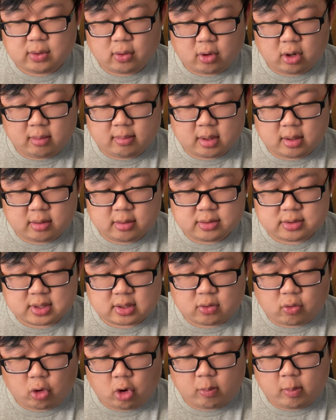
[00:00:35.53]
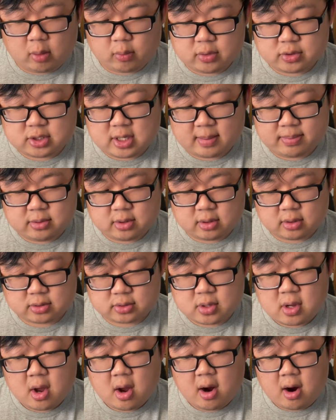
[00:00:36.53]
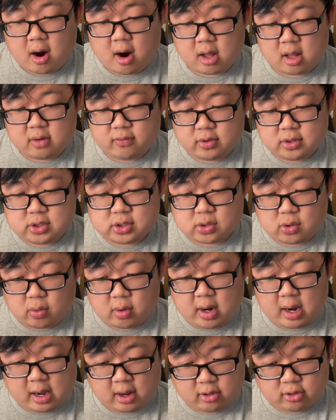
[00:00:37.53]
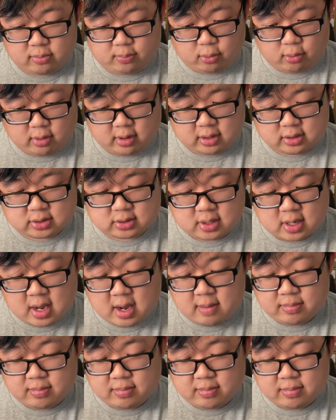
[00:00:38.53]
hormones, and hormone receptors, all of which score health points.